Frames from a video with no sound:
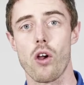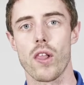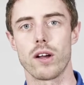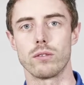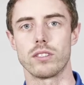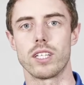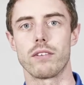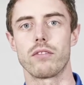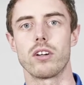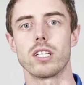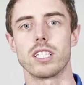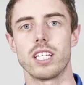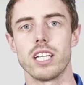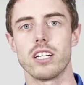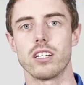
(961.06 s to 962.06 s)
out different
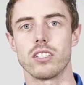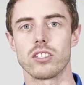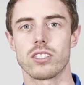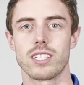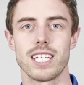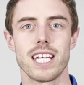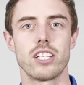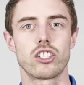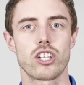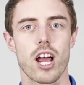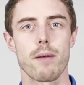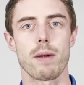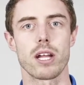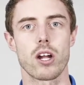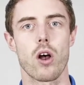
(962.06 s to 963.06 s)
gears. Each
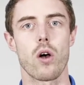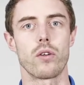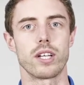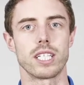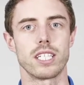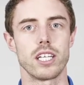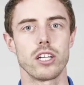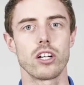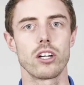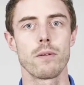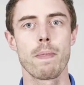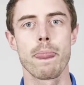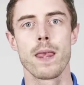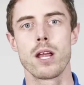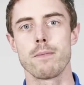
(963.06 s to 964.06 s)
time I call out a
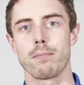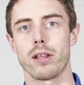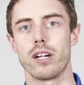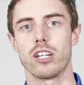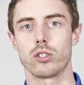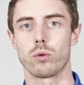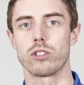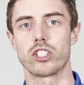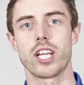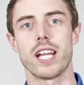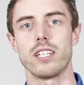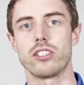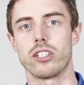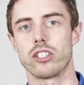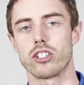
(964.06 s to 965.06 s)
gear, players will
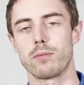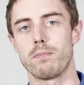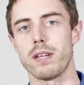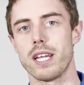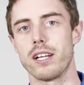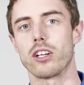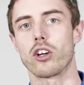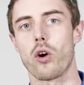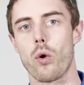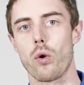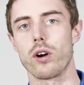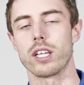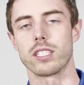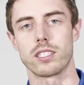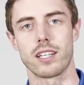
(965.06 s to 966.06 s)
change their speed
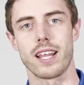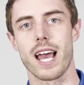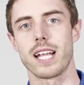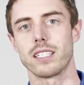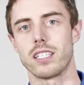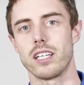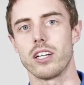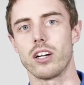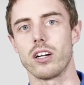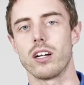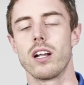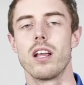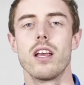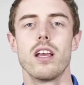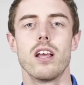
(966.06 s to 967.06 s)
according to that gear.
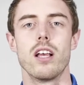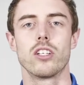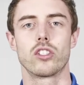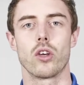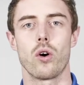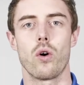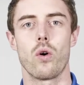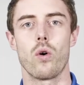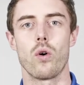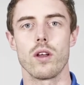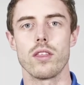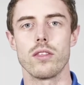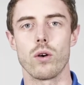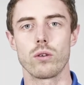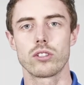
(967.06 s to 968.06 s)
So
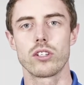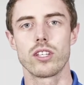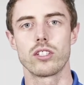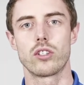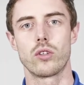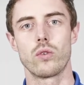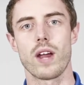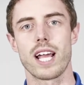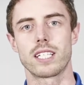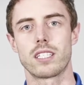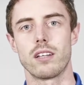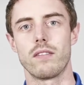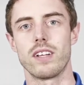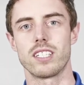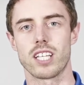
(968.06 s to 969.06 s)
those are the two
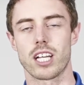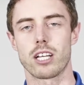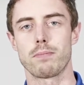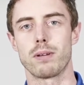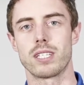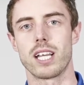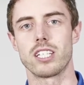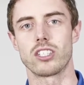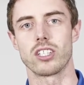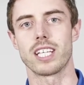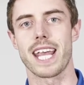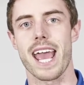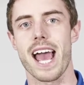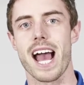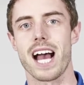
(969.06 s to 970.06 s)
activities I could potentially
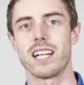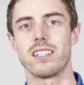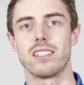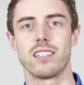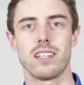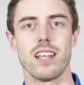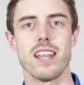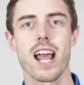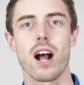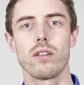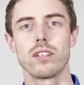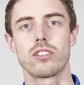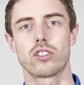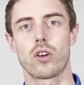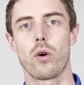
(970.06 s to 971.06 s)
add. Now
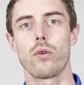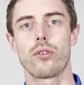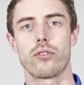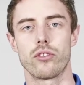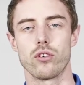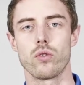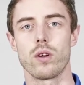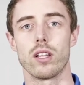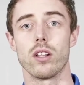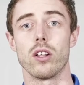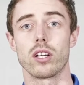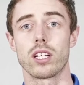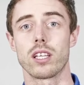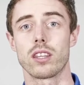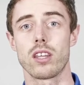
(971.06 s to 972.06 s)
let's go through and
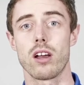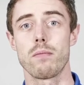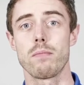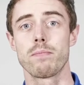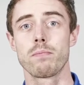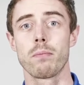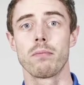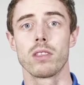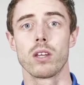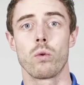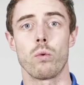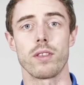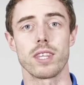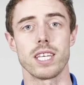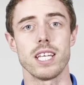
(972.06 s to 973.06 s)
look at them
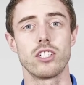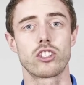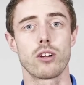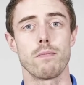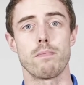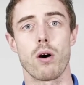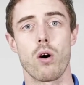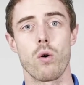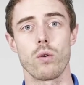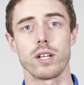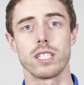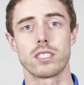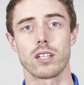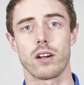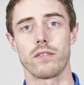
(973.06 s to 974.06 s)
with each
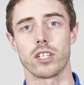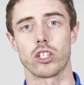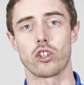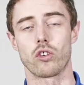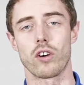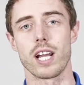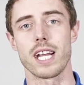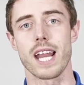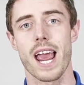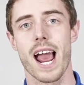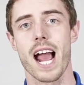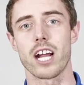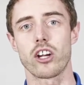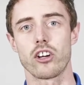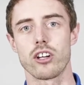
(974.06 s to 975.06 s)
component of the GREAT
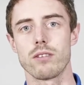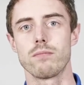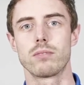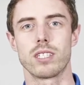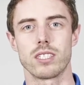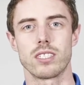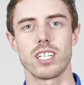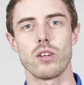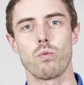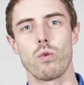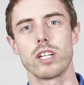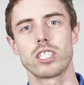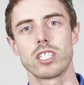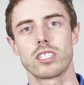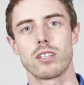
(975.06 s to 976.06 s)
acronym to see
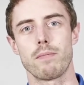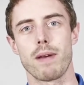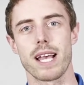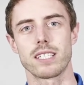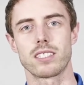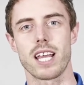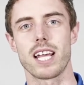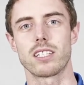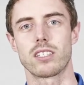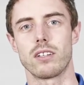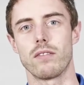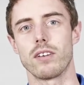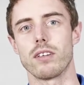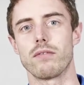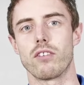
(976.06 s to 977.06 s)
which is the best
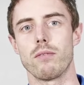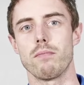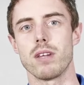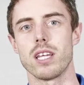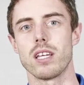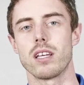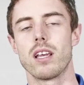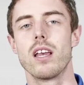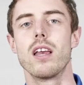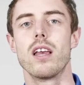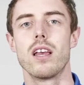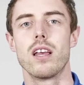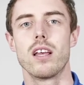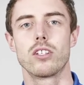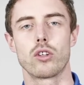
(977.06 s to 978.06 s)
activity for me.
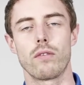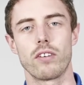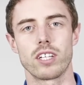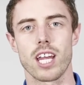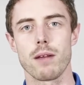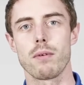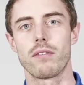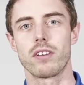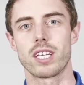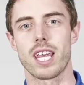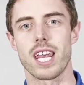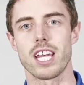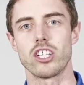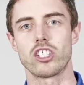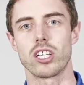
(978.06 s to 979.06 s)
So for
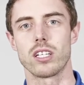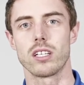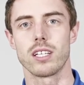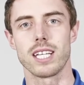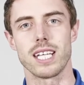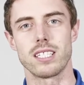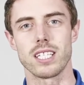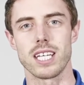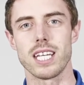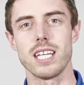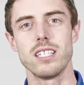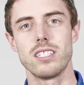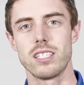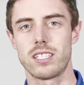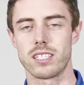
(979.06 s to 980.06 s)
gamification, it's
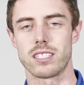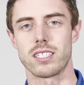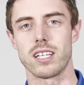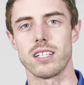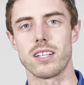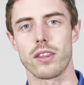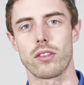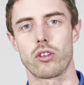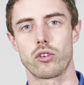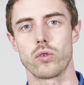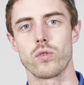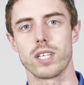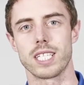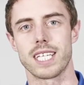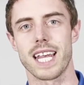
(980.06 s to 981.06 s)
easy to see that
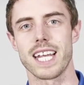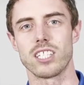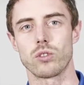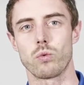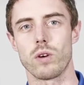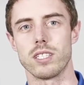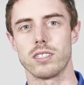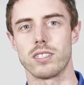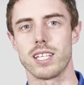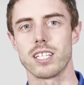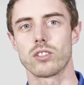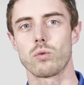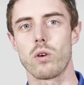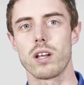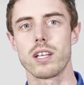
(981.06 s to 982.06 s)
Through the Gates wins
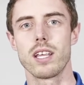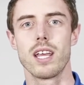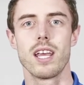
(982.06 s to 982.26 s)
this one.